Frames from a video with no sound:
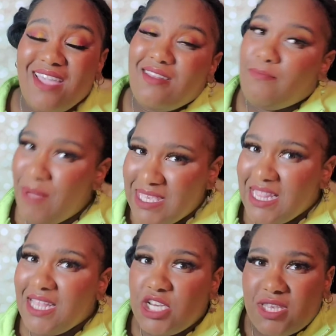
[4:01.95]
can
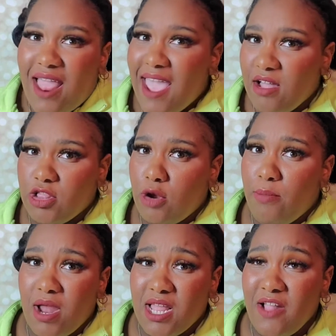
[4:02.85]
basically just angle their
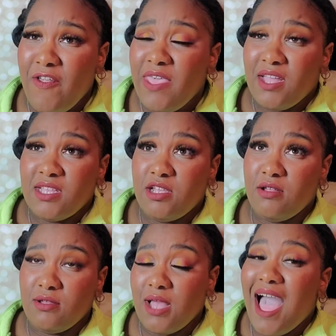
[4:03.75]
body
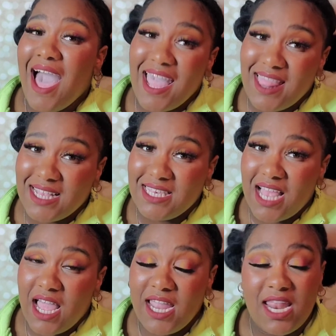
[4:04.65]
to hide that
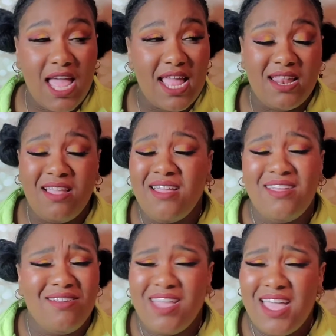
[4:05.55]
side,
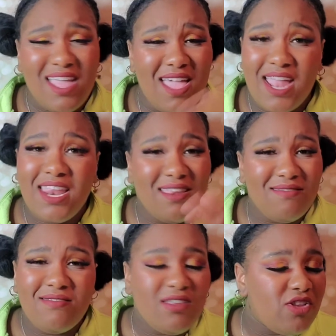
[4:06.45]
and
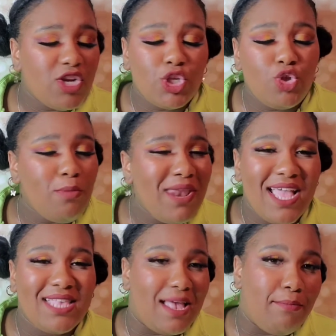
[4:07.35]
there's so
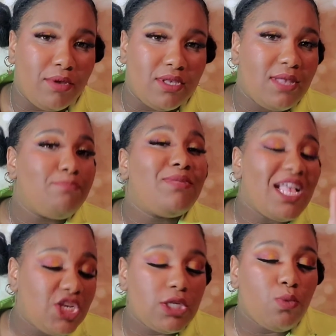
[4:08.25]
many examples, and
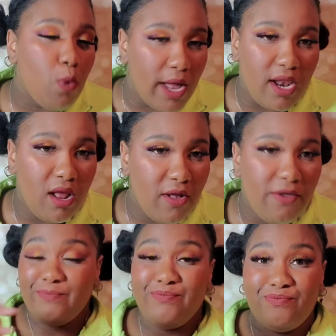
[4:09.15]
that's just one.
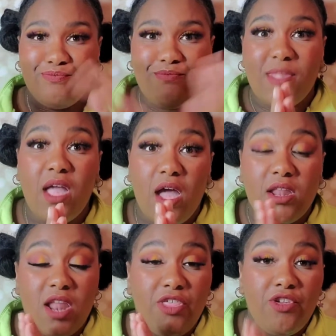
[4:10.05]

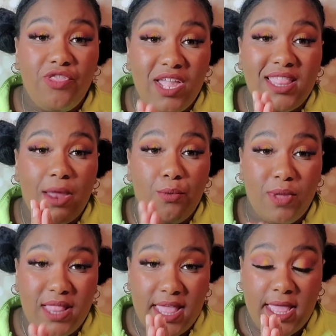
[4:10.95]
Another thing that
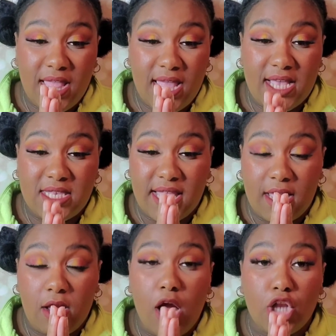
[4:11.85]
really is
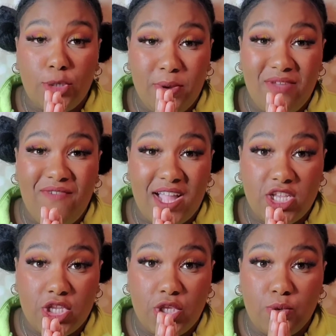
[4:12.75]
like a contributing
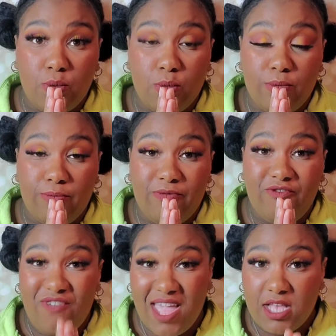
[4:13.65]
factor to
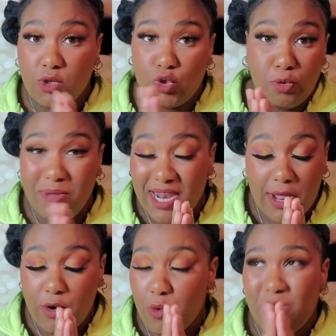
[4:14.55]
fake social
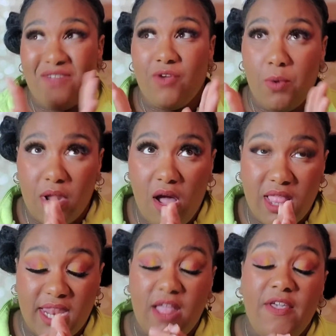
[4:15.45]
media, or whatever you want to
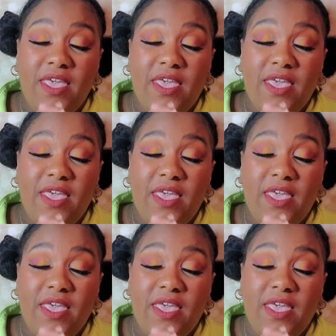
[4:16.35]
call it,